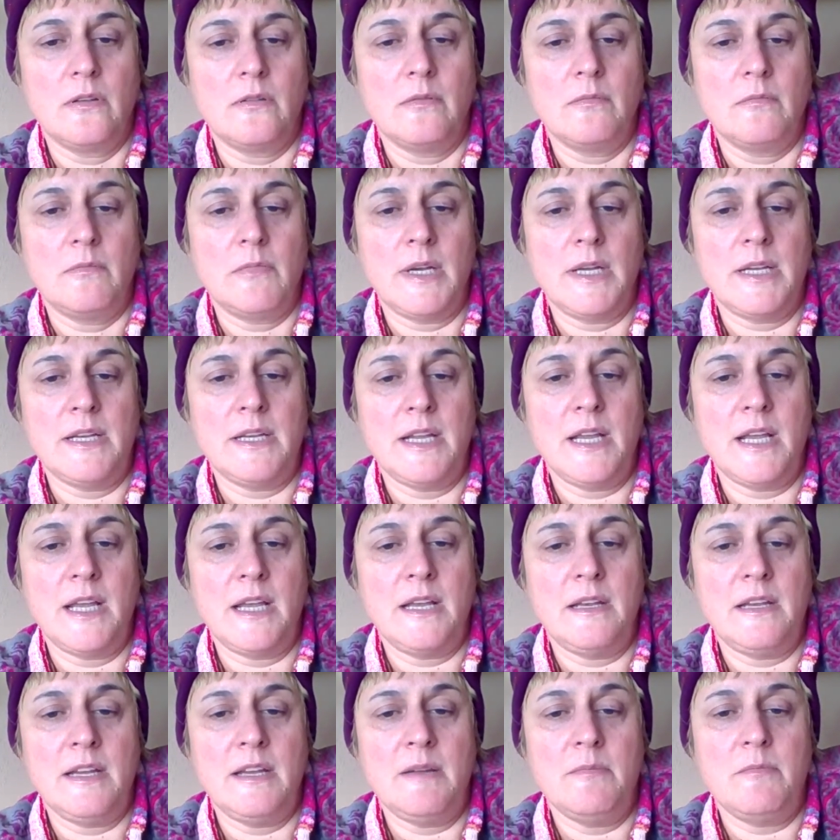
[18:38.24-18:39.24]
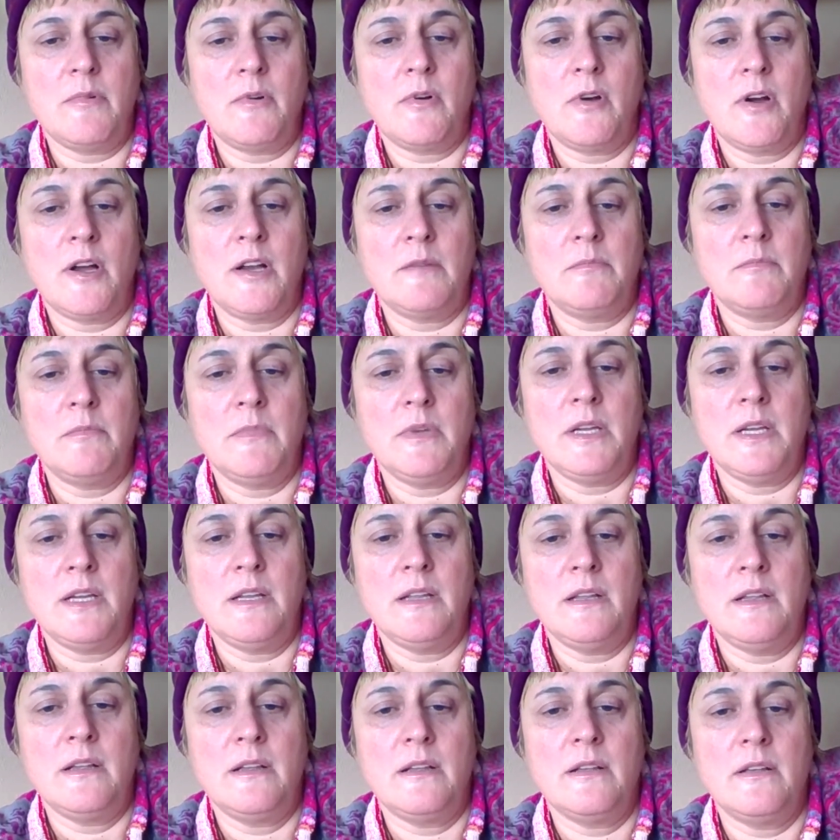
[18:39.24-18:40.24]
My nanny brought
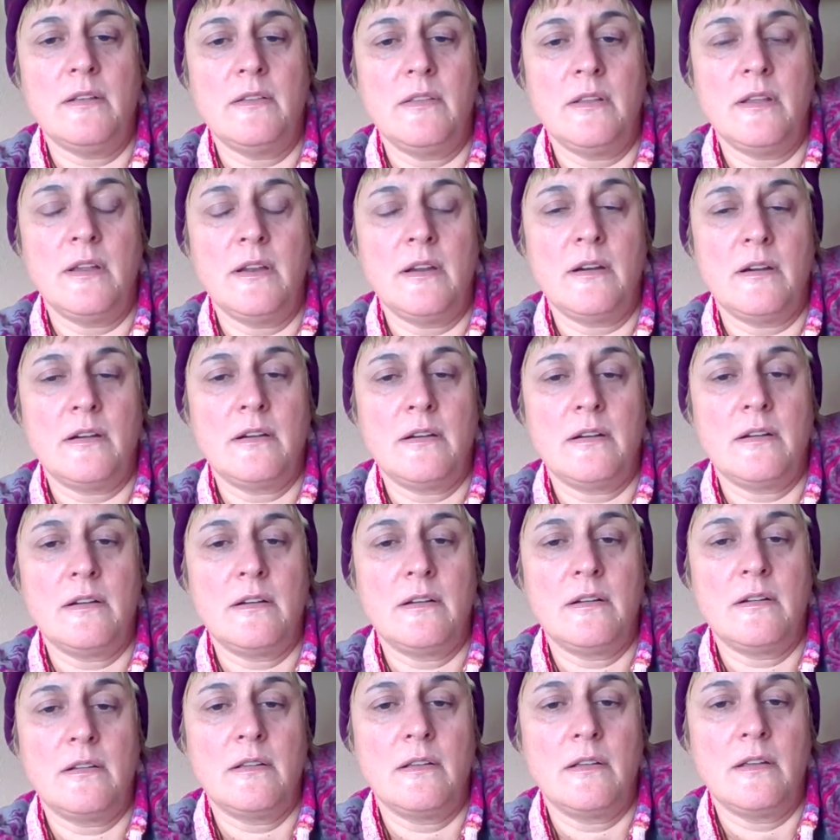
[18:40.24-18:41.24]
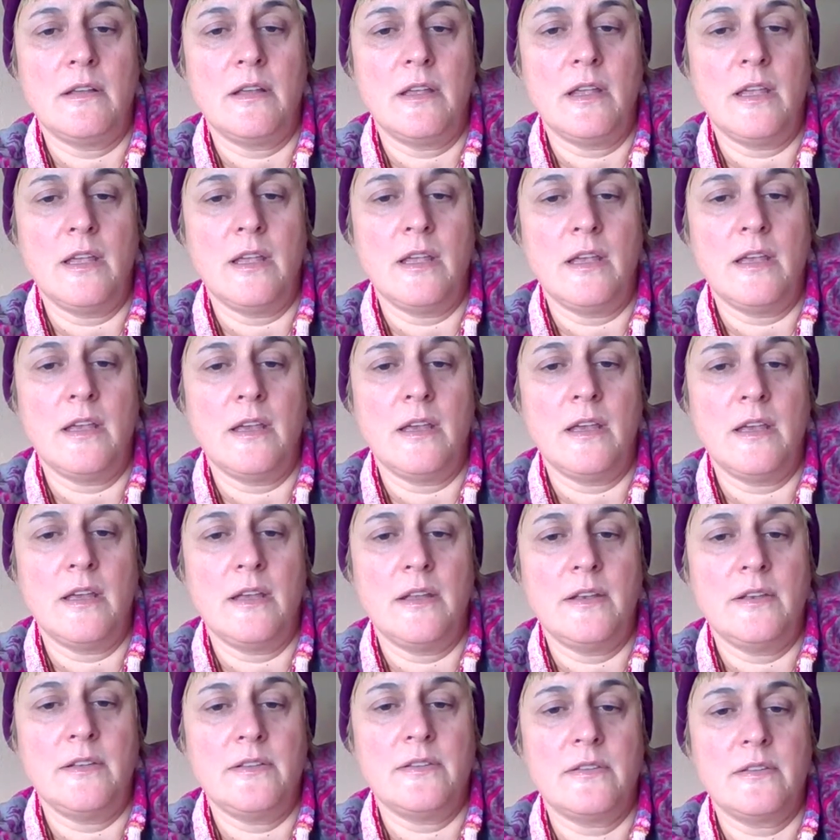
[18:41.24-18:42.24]
me there,
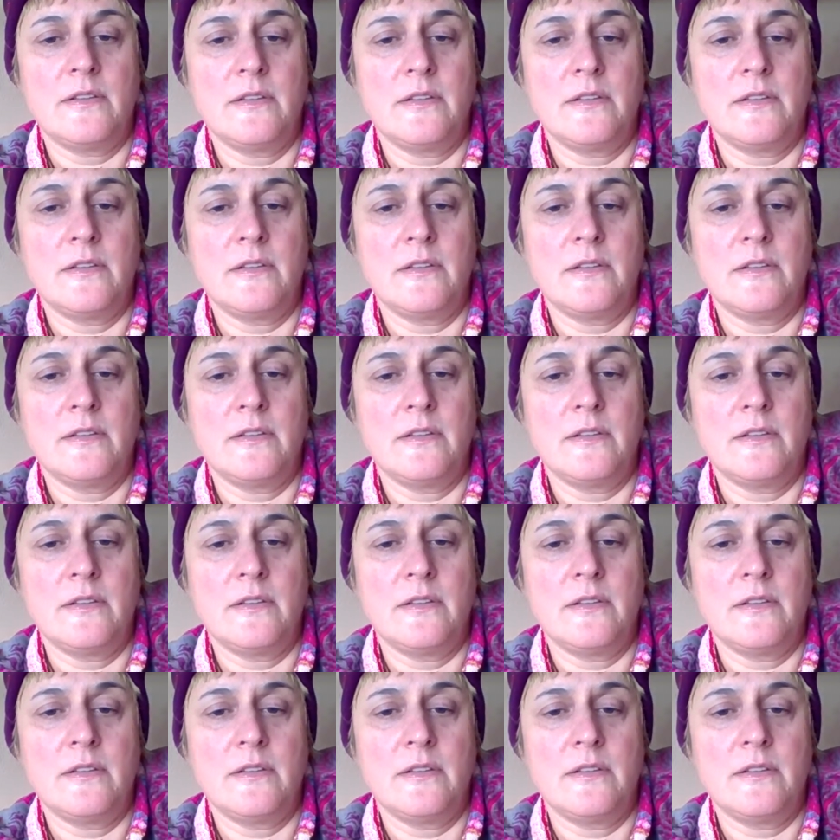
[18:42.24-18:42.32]
and